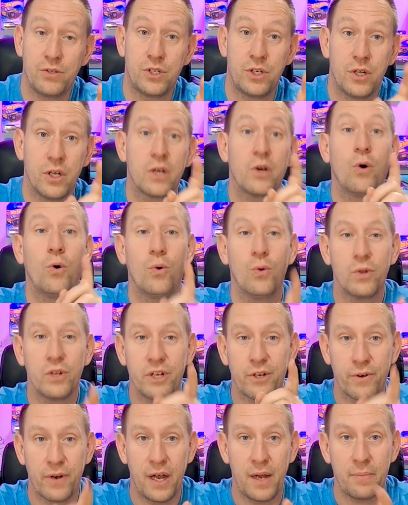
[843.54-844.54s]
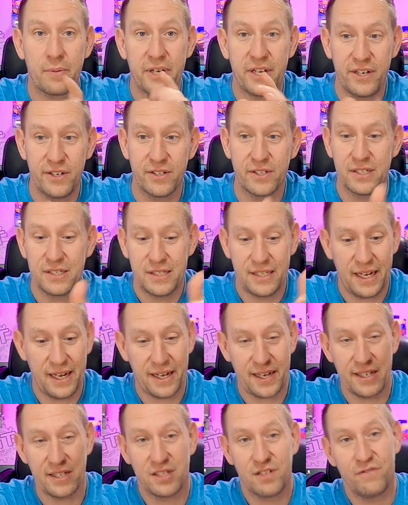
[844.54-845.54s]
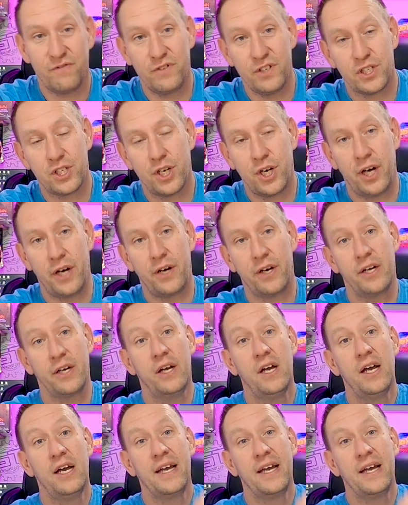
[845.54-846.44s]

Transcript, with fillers: and you're like, holy crap, Gears and Tech is a visionary.